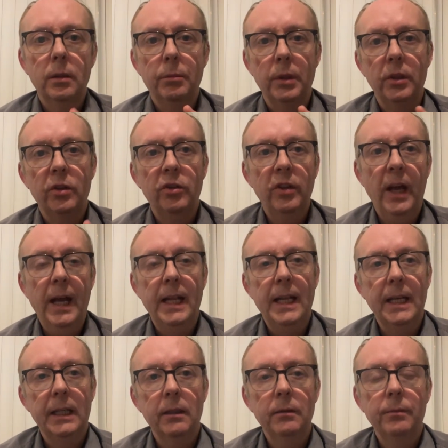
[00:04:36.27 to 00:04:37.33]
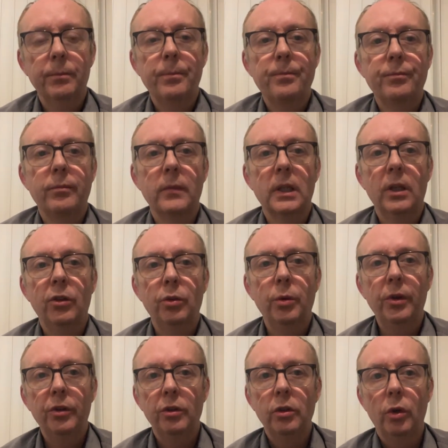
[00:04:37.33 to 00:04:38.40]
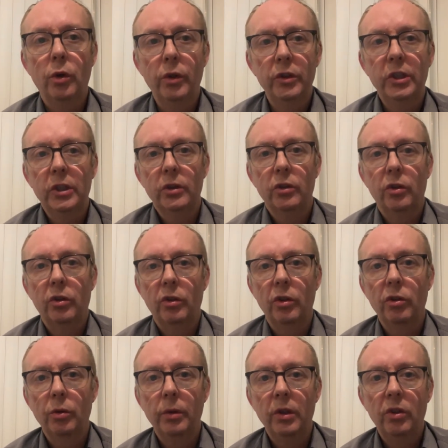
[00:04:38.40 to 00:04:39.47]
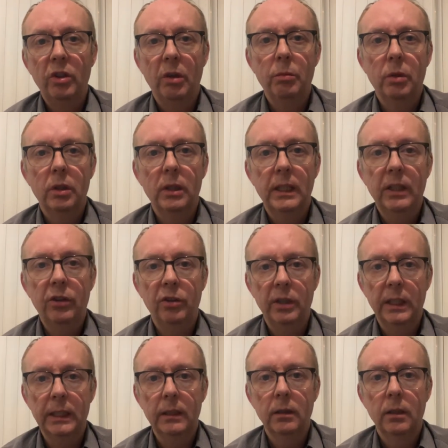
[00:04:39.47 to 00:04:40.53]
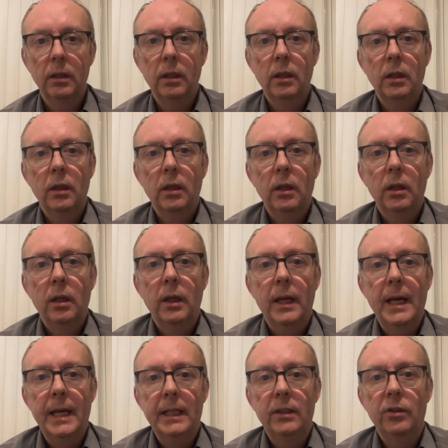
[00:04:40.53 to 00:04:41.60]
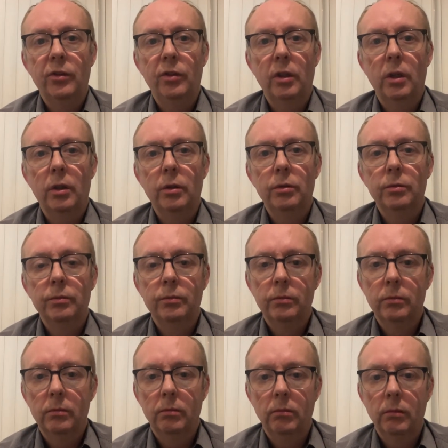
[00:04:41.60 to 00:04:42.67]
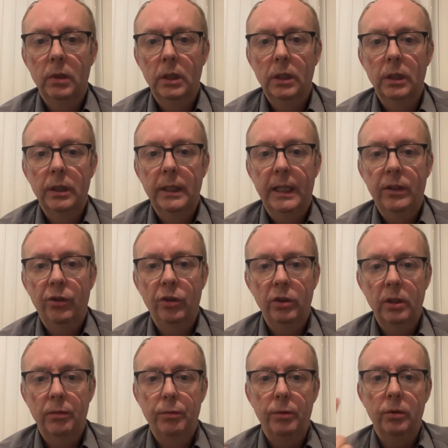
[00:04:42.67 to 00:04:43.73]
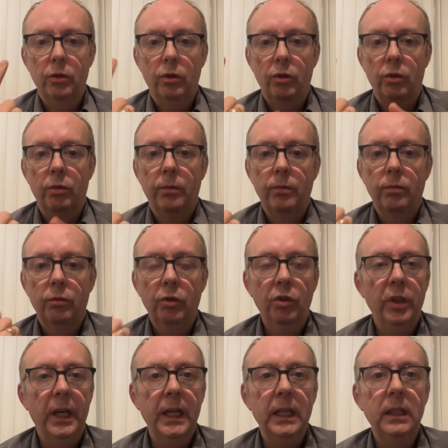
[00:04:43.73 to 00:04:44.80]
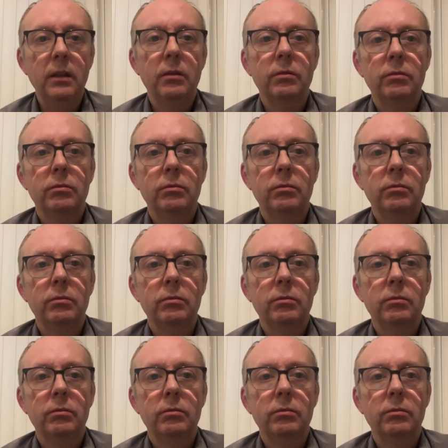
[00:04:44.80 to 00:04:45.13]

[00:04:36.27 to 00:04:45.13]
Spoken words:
But telling, there's always an audience. There's always someone listening. And so that's the difference. Say,